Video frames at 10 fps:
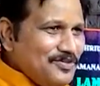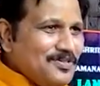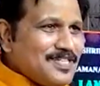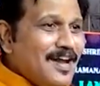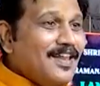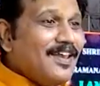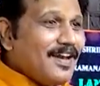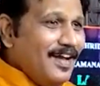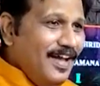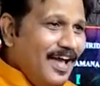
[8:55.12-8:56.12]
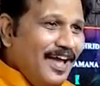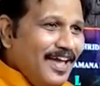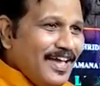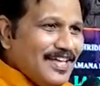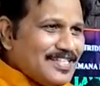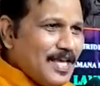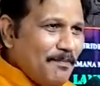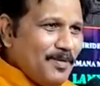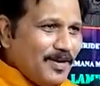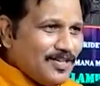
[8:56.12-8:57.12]
Two sandal and a
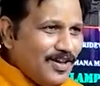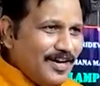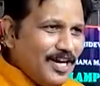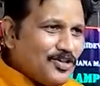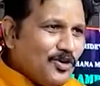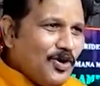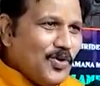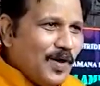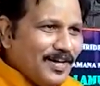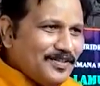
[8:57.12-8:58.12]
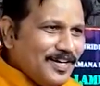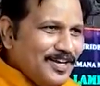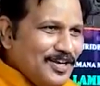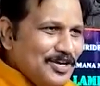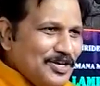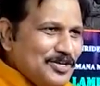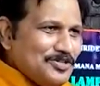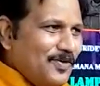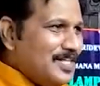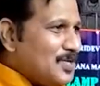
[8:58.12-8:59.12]
chapel because already told one.
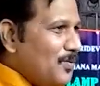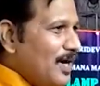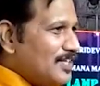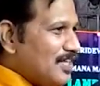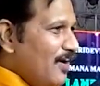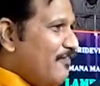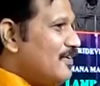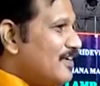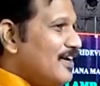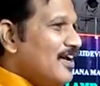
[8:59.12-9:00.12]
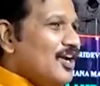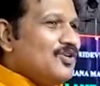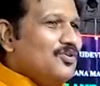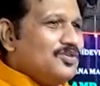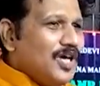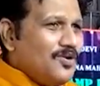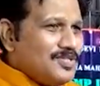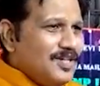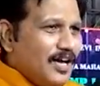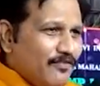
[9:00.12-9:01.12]
So it's a worth of
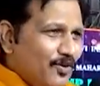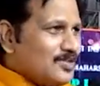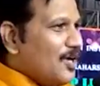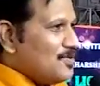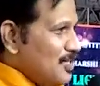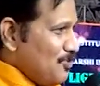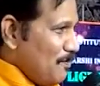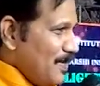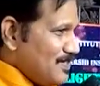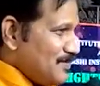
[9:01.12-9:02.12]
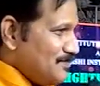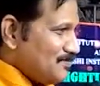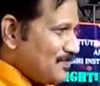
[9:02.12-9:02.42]
2,000 or 4,000 rupees.